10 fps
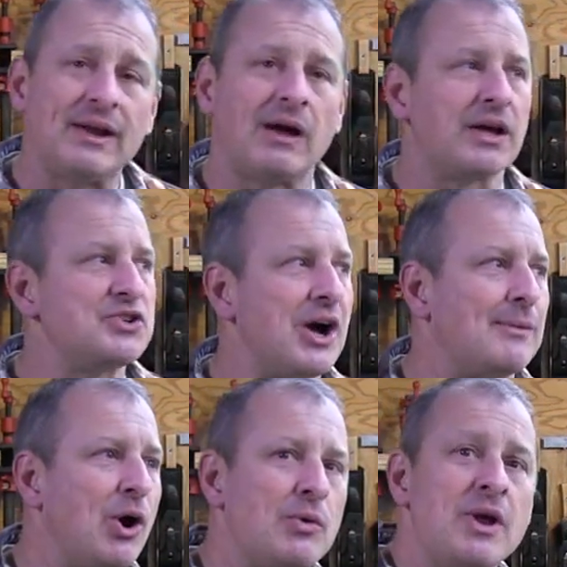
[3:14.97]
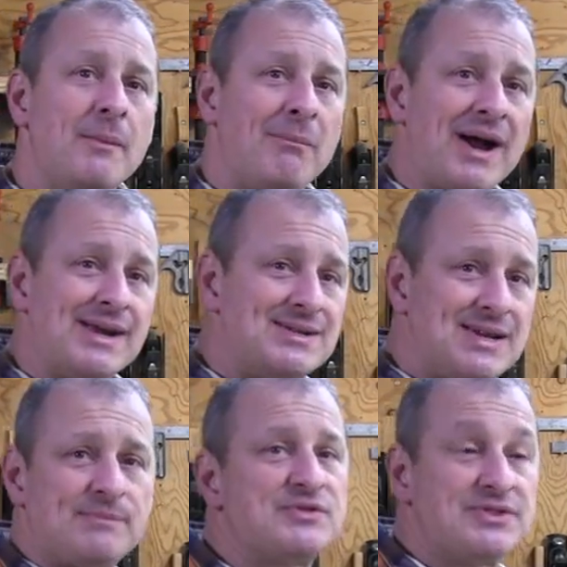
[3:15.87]
I'm going to talk about my
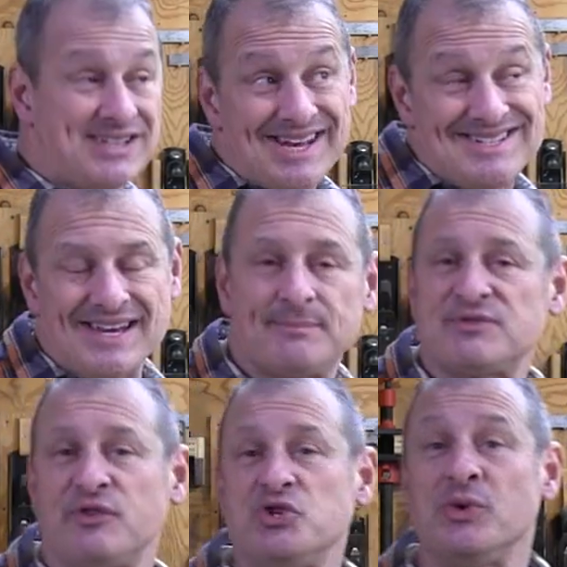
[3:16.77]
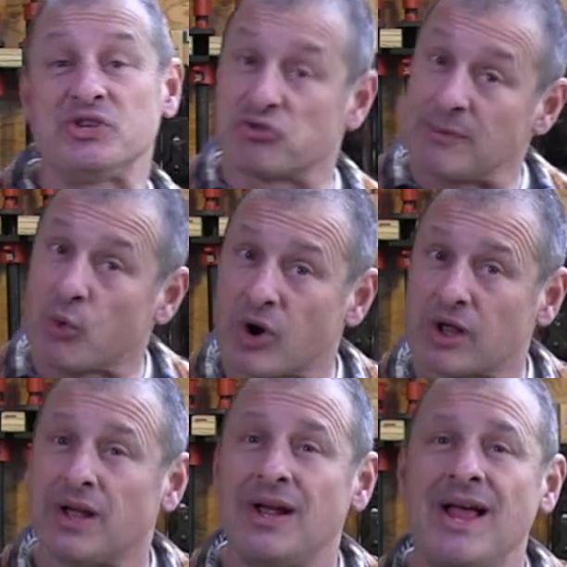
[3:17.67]
tips, 10 tips for doing trim
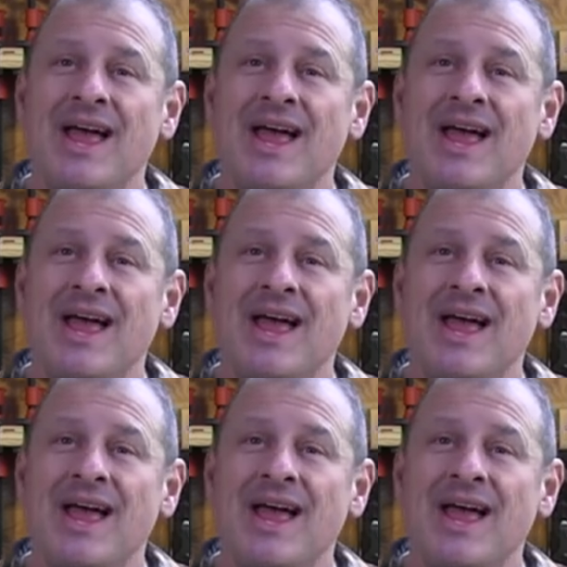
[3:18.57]
work,